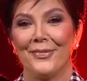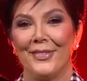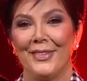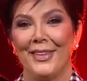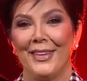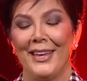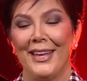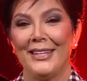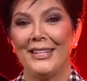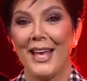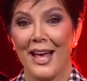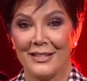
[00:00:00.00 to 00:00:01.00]
So that
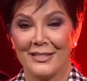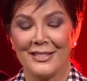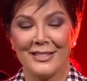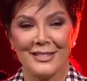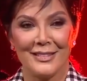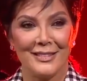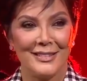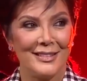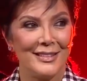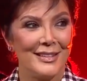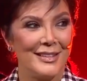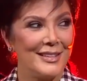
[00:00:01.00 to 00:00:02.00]
we could take it away.